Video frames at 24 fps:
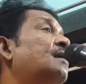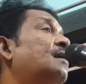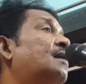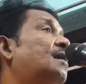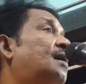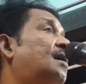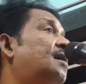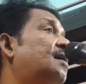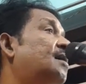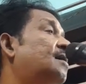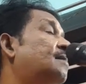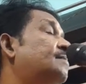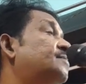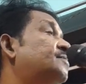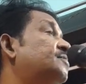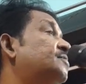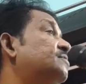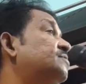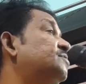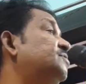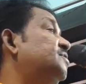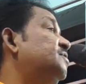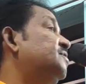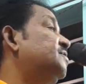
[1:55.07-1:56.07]
I have
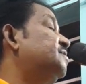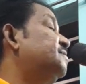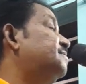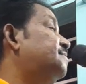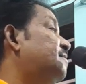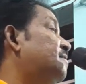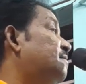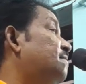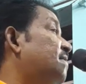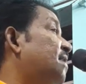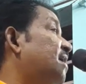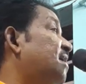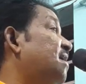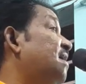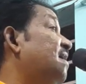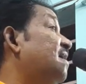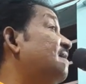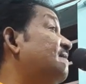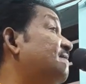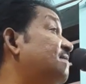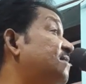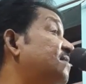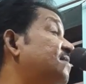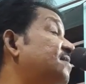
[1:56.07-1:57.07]
to just provide
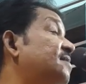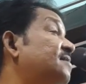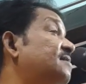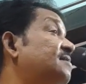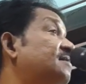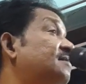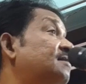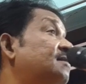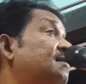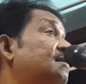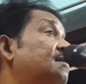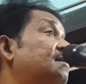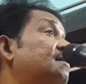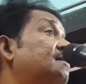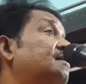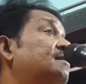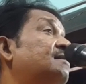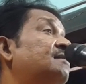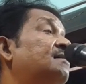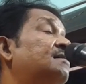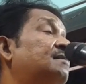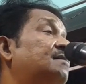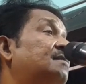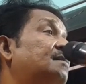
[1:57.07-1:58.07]
everything,
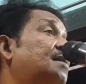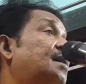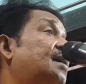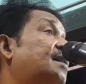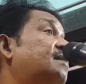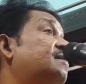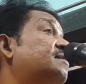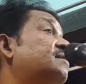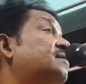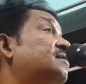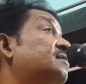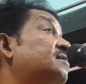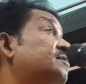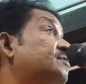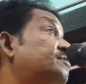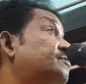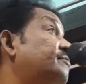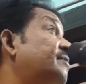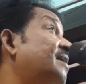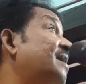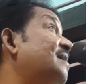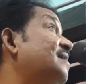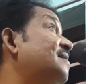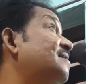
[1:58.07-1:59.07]
like
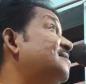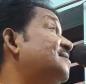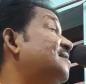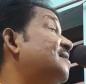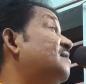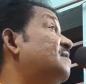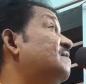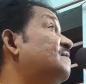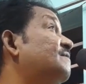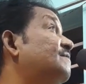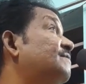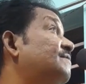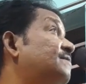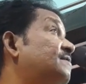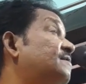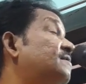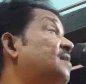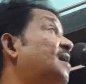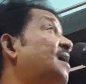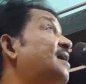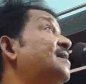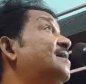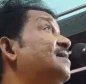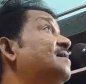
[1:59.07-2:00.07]
drinks and food
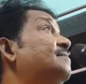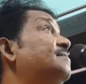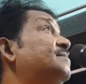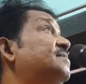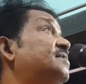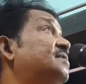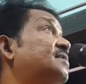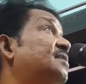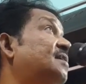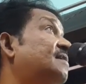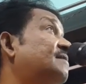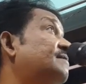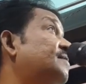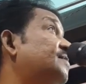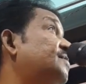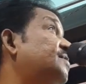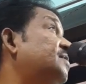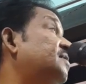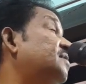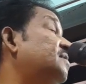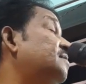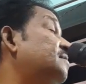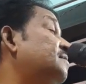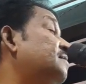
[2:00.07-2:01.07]
items and
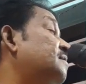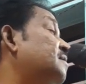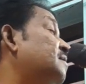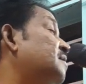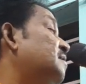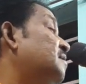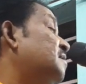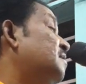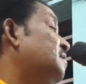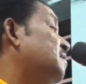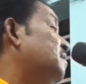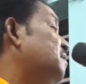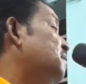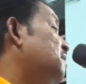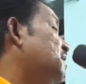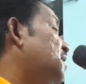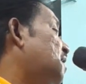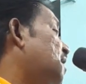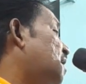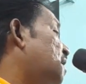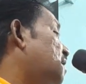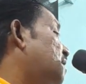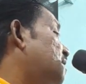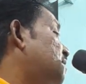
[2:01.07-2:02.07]
everything.
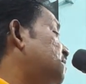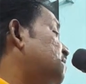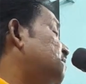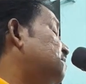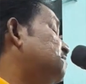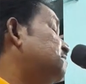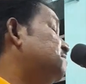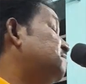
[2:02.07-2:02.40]
And